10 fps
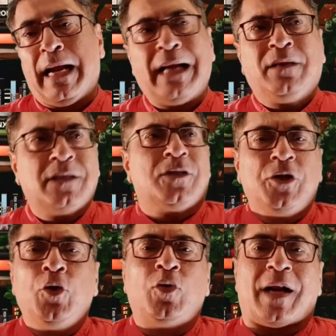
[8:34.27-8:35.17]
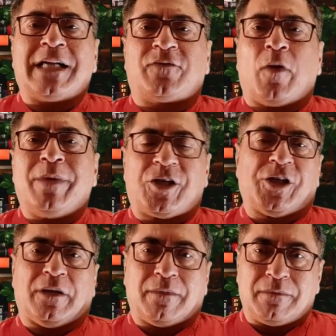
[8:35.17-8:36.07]
And this new
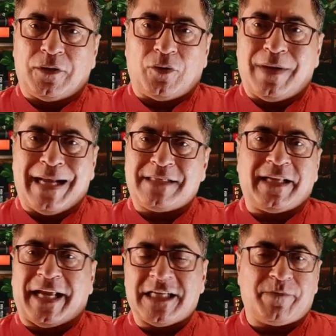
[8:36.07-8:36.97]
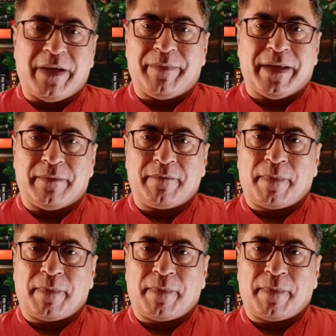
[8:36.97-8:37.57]
transformation, you know, as the case may be,